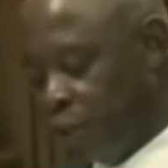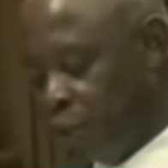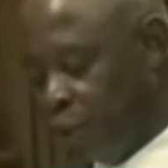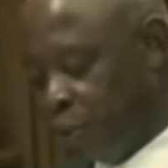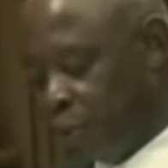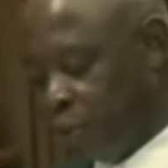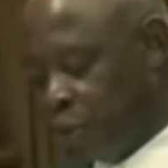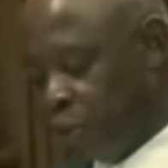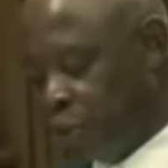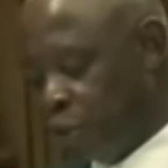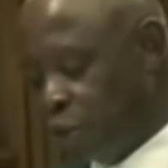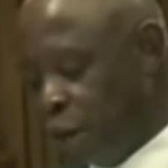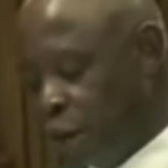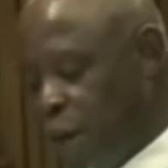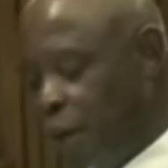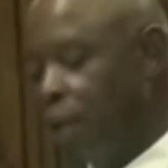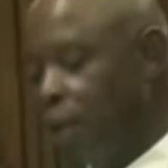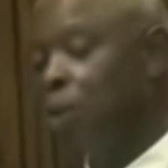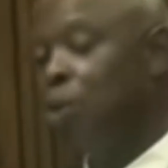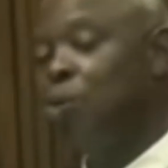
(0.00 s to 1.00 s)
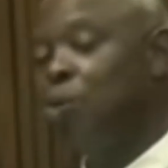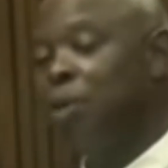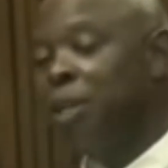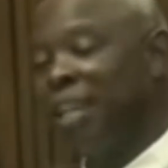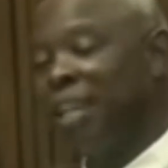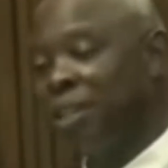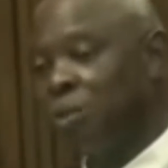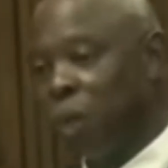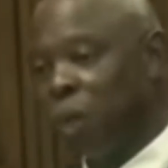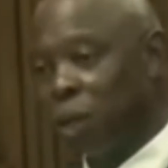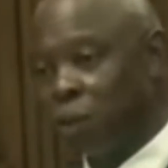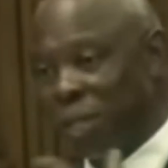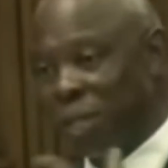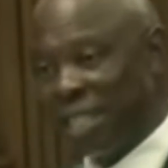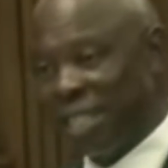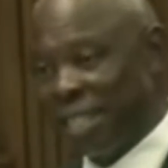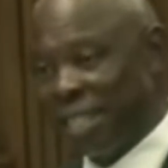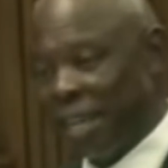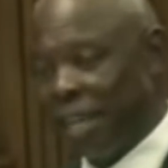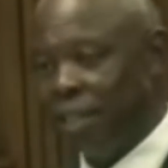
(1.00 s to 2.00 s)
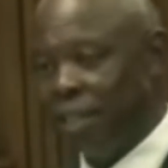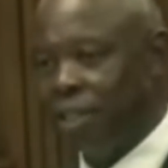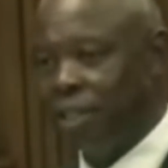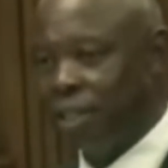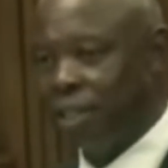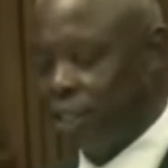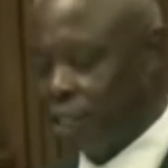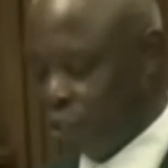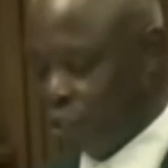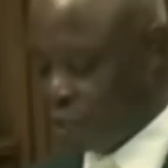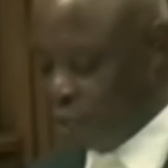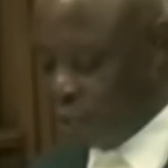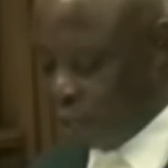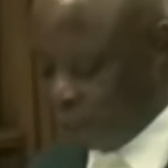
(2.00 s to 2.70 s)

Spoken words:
within a trial, look at what was said in the